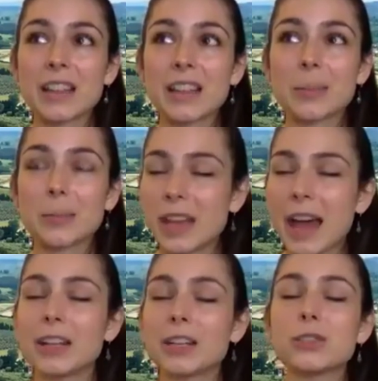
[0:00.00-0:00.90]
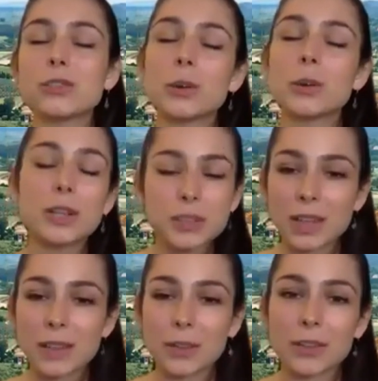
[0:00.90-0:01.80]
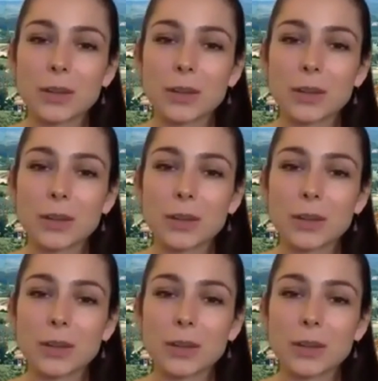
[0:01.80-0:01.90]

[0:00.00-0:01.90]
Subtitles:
the meat had so much flavor.